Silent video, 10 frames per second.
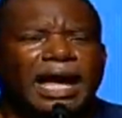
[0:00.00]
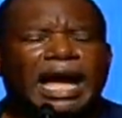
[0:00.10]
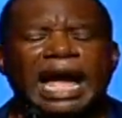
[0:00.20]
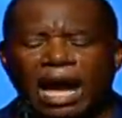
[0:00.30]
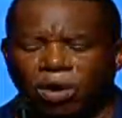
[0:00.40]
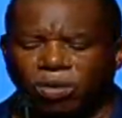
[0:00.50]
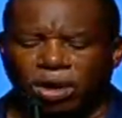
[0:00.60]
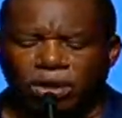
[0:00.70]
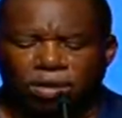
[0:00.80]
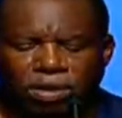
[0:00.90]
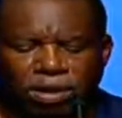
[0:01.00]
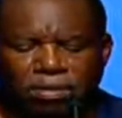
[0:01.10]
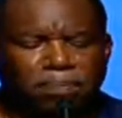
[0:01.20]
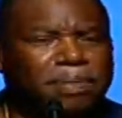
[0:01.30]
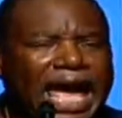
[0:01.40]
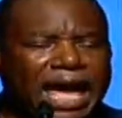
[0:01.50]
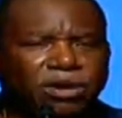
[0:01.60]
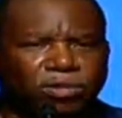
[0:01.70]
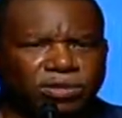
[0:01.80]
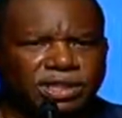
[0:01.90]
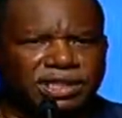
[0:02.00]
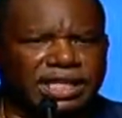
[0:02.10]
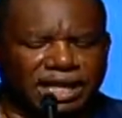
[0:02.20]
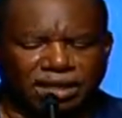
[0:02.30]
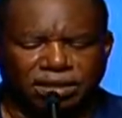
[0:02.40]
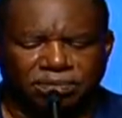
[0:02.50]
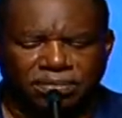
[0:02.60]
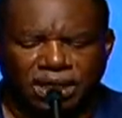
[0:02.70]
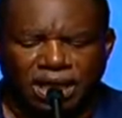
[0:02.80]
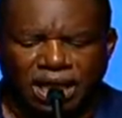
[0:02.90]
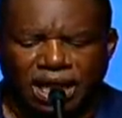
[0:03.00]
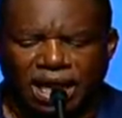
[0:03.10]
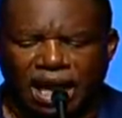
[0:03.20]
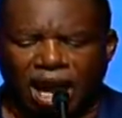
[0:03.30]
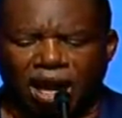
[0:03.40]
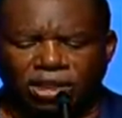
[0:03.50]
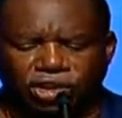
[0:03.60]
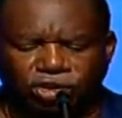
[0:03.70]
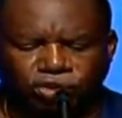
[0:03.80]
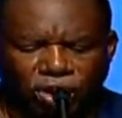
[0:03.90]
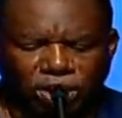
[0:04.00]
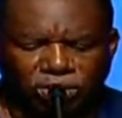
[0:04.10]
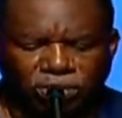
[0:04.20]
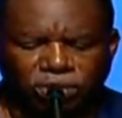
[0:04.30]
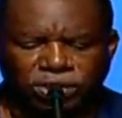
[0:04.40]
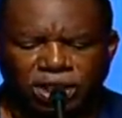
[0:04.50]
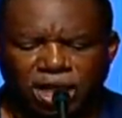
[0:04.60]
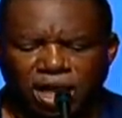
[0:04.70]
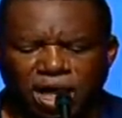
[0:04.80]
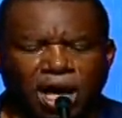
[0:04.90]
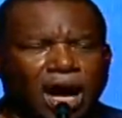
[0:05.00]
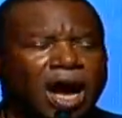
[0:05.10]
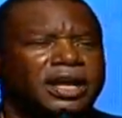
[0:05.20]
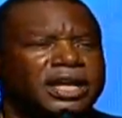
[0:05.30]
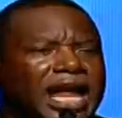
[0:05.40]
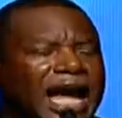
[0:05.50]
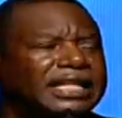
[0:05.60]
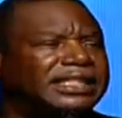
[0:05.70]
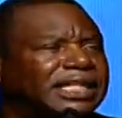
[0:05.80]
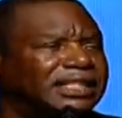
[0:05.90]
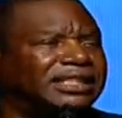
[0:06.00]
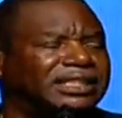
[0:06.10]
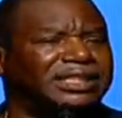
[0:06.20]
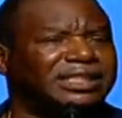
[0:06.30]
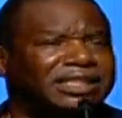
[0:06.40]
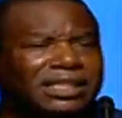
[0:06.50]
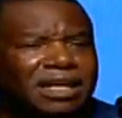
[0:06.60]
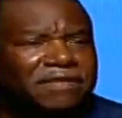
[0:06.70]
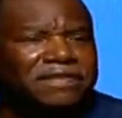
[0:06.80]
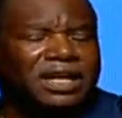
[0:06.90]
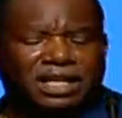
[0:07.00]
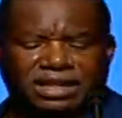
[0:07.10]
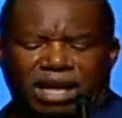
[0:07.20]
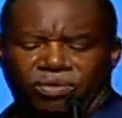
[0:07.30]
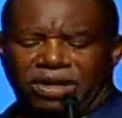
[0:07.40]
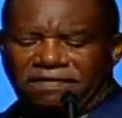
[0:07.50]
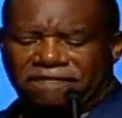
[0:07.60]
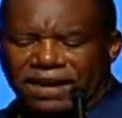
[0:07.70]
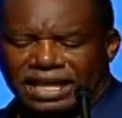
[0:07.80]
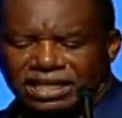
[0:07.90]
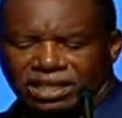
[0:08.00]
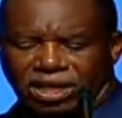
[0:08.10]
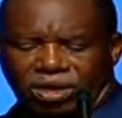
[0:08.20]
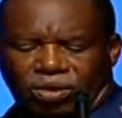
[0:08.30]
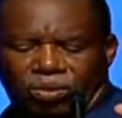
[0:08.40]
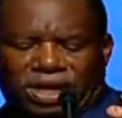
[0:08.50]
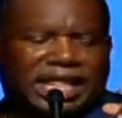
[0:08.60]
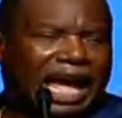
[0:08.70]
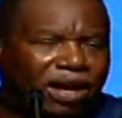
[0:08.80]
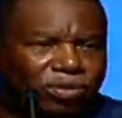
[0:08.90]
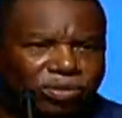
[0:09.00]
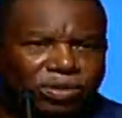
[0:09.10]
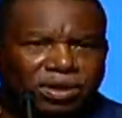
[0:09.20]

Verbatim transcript: Our battles, Salem, our struggles are not just the stuff that we face without.